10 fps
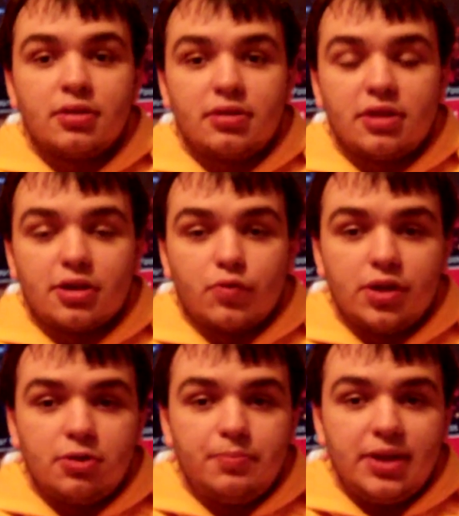there
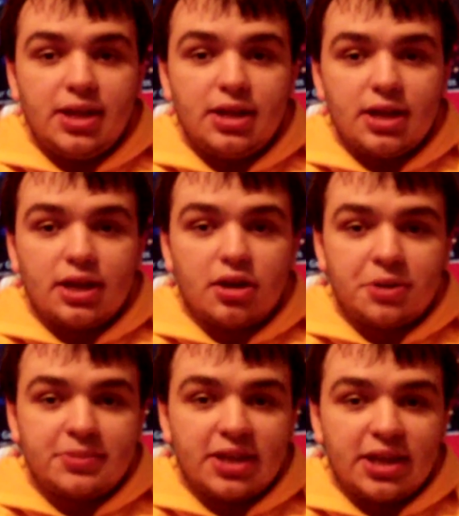will be an
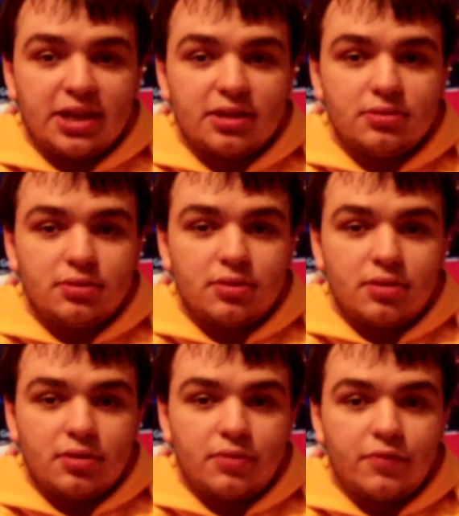update
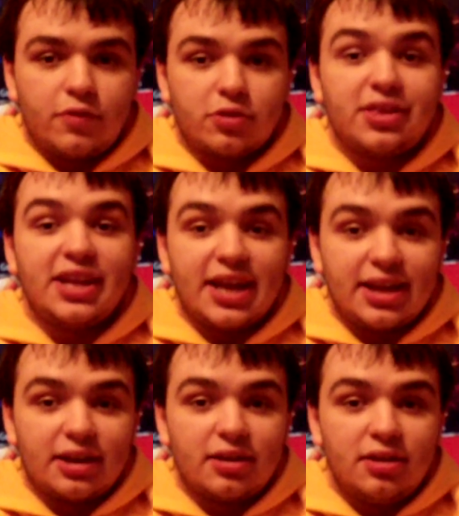for the
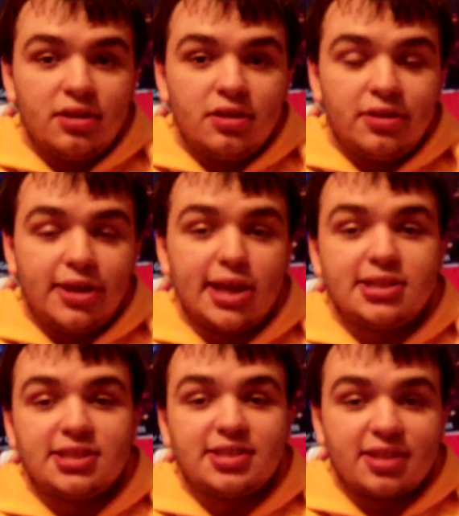end. You get to
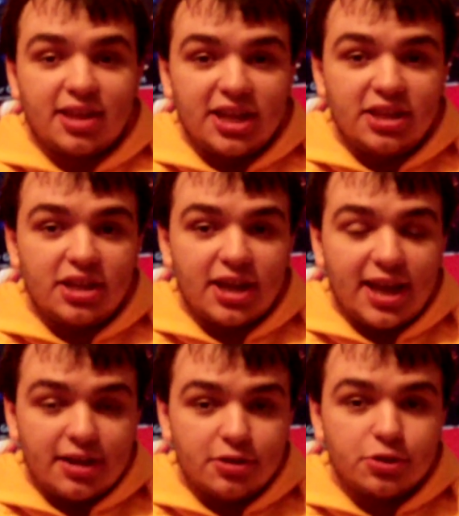slay the
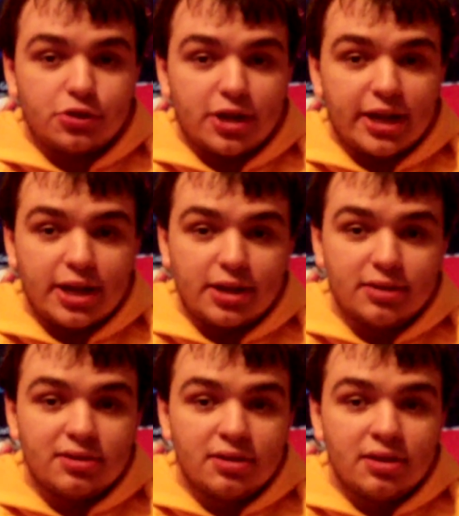Ender Dragon,
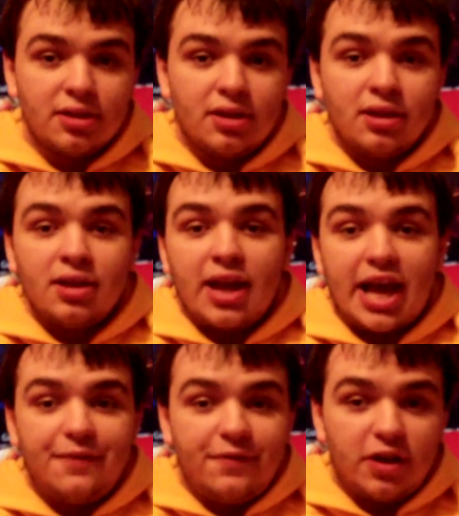
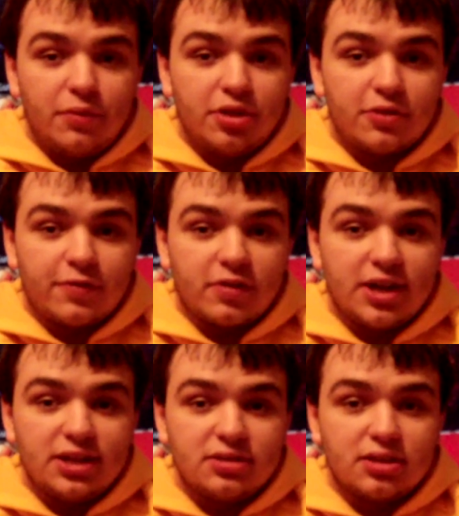have fun with your
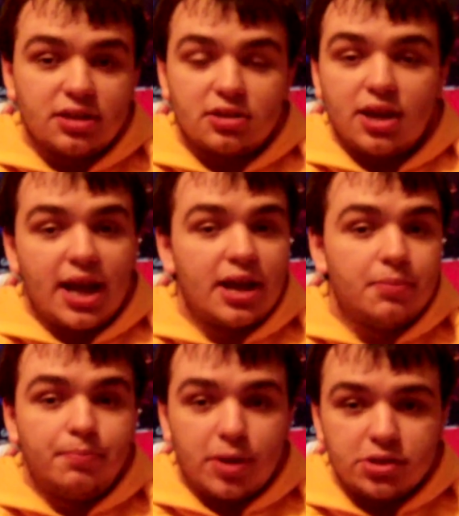friends. It's going to add a
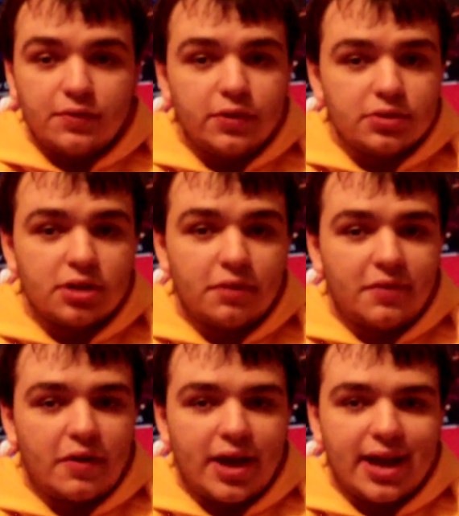bunch of new stuff.
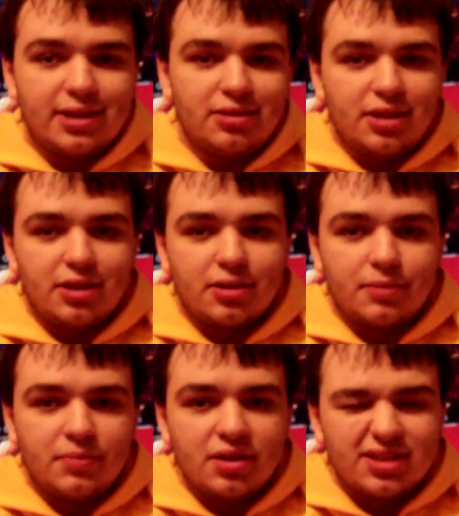I'll add the um,
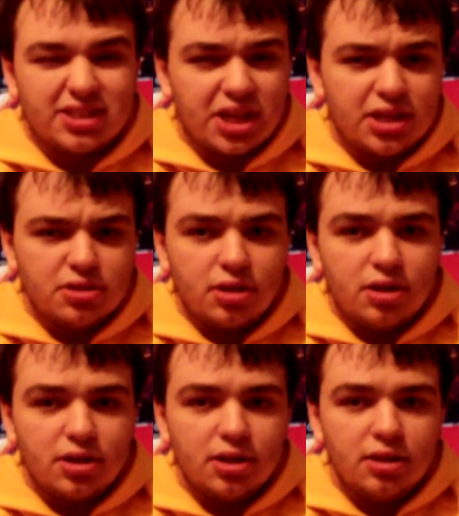change
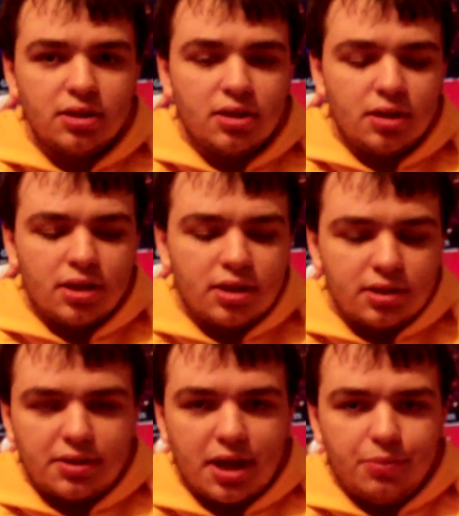log
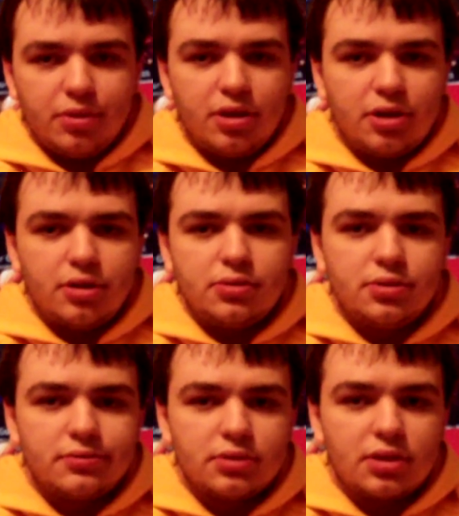down below,
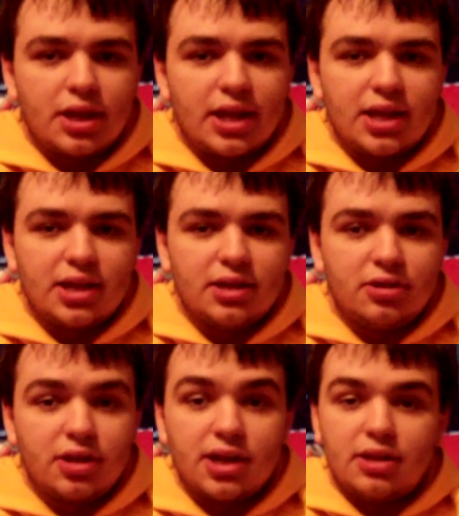and
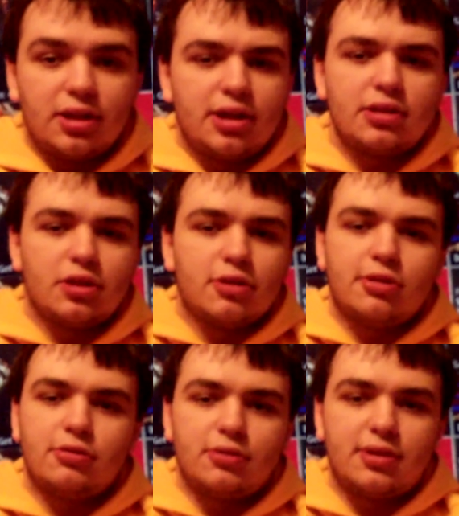you, can, you get to look
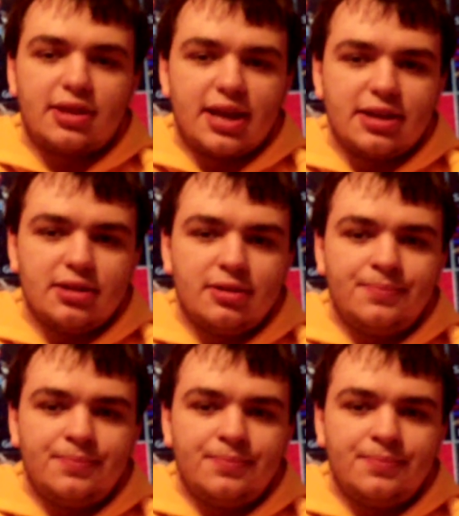through that